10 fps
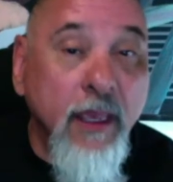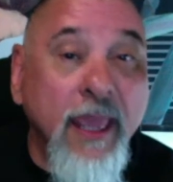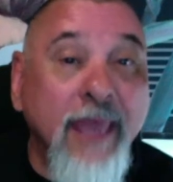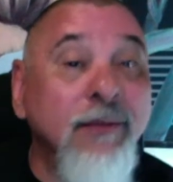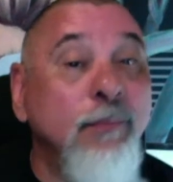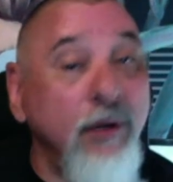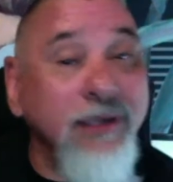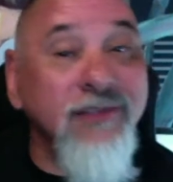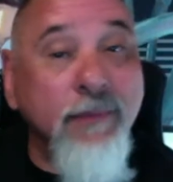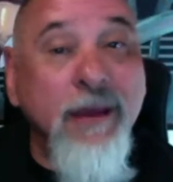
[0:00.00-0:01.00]
And the book
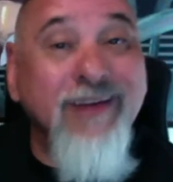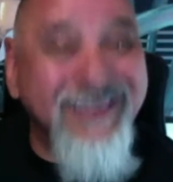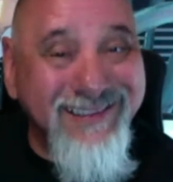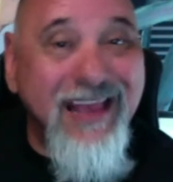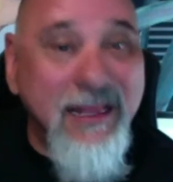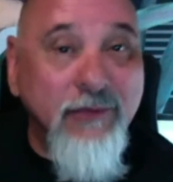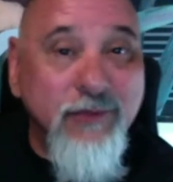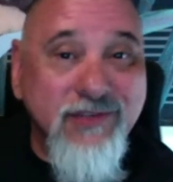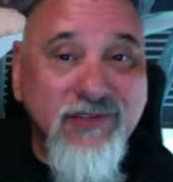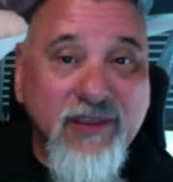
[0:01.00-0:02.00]
is about exactly what
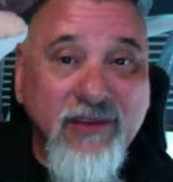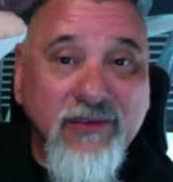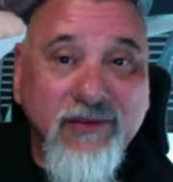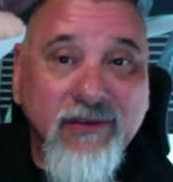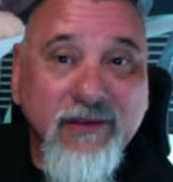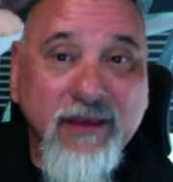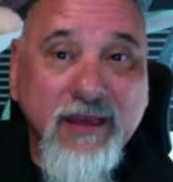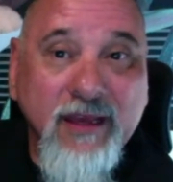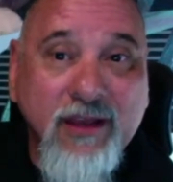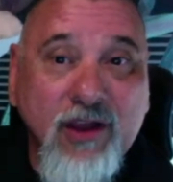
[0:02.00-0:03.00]
it says,
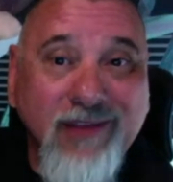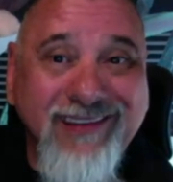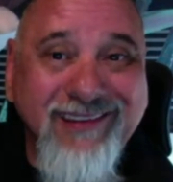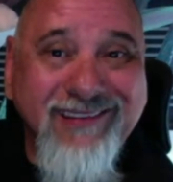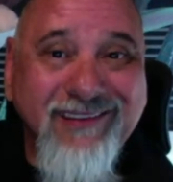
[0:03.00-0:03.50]
Contents